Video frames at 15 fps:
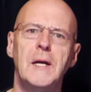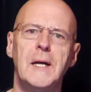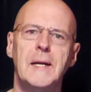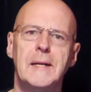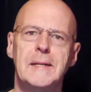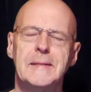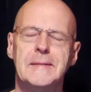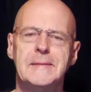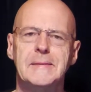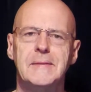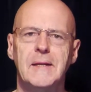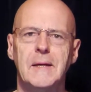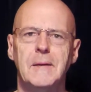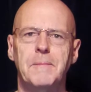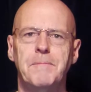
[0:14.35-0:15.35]
and
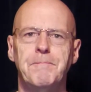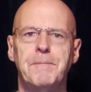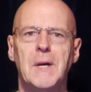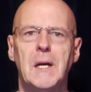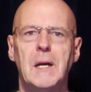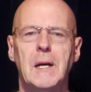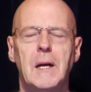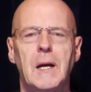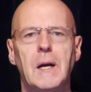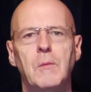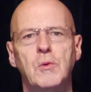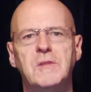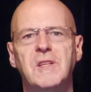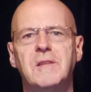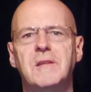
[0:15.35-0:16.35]
I
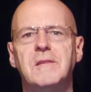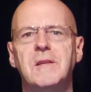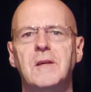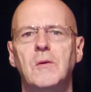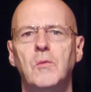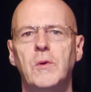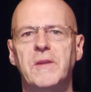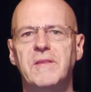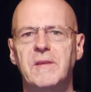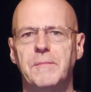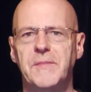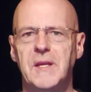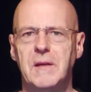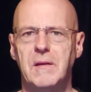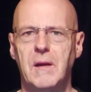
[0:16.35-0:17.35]
wanted to deal with
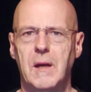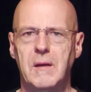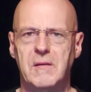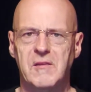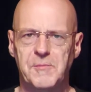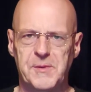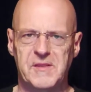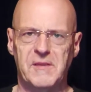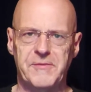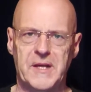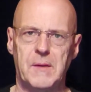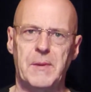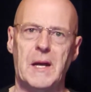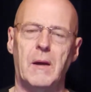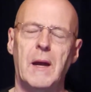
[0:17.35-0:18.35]
something
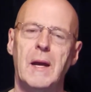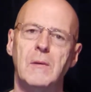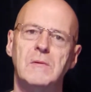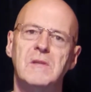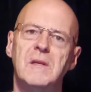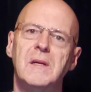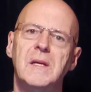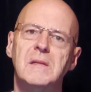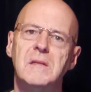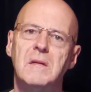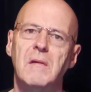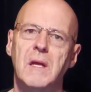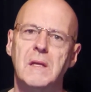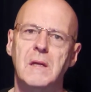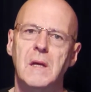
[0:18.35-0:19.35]
specific about how to
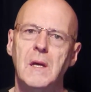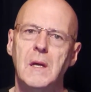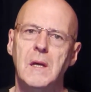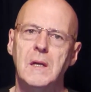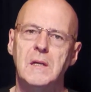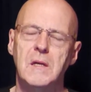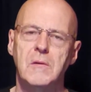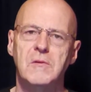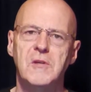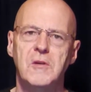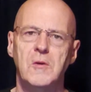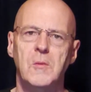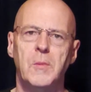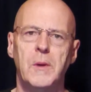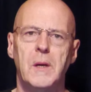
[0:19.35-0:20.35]
integrate
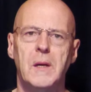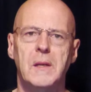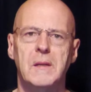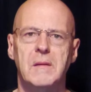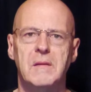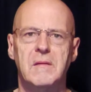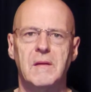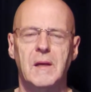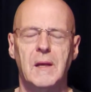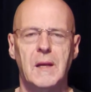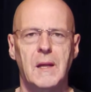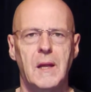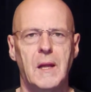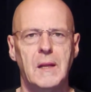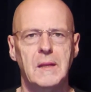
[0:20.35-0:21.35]
YouTube and
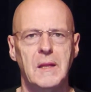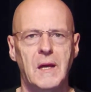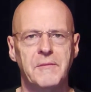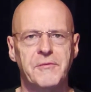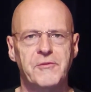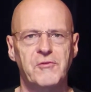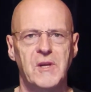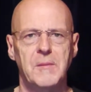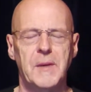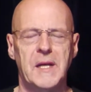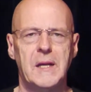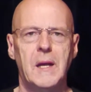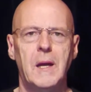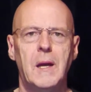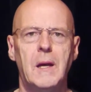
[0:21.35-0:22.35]
live streaming